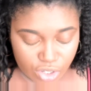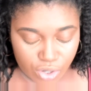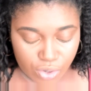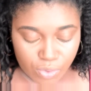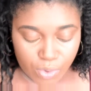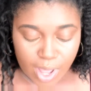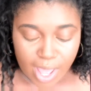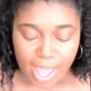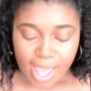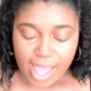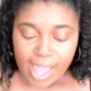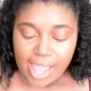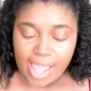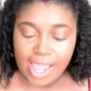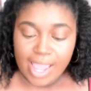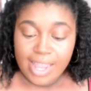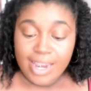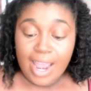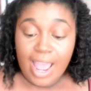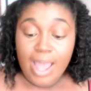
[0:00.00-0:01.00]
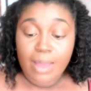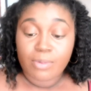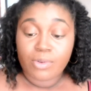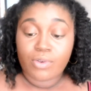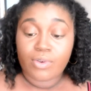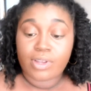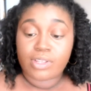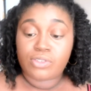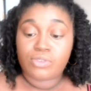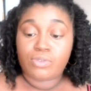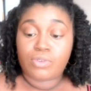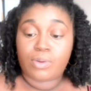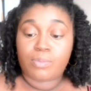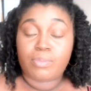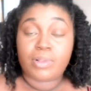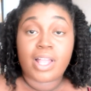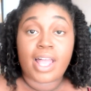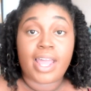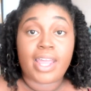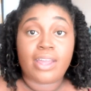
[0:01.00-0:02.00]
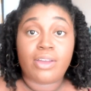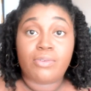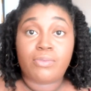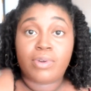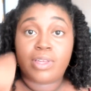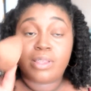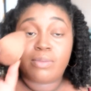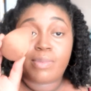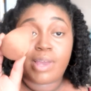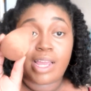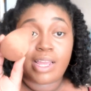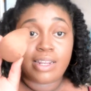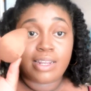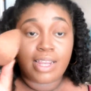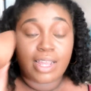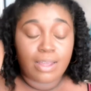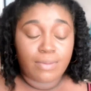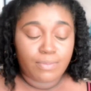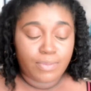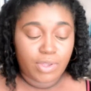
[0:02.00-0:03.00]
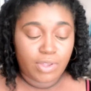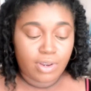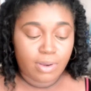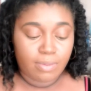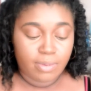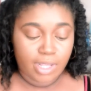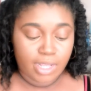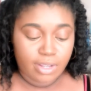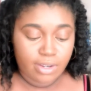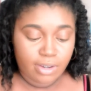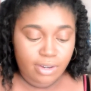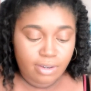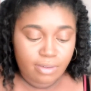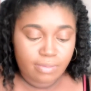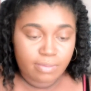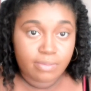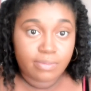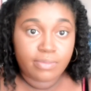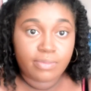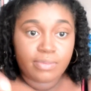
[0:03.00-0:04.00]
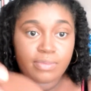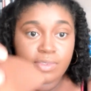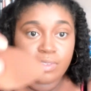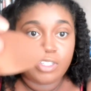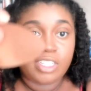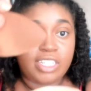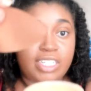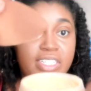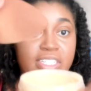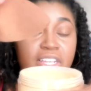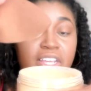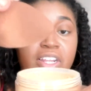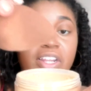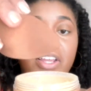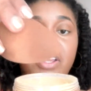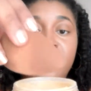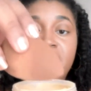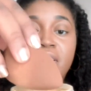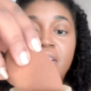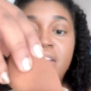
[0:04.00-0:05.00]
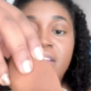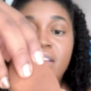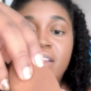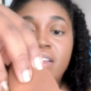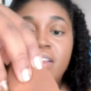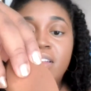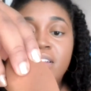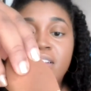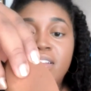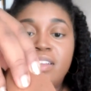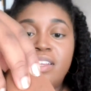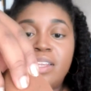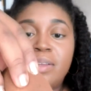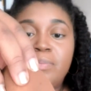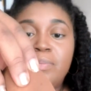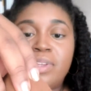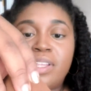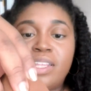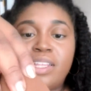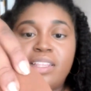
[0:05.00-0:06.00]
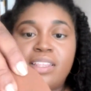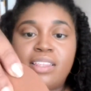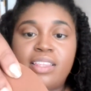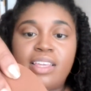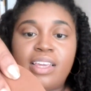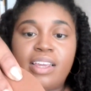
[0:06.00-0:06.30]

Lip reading: new, and I'm going to apply it with my damp beauty blender. I'm just gonna dip it in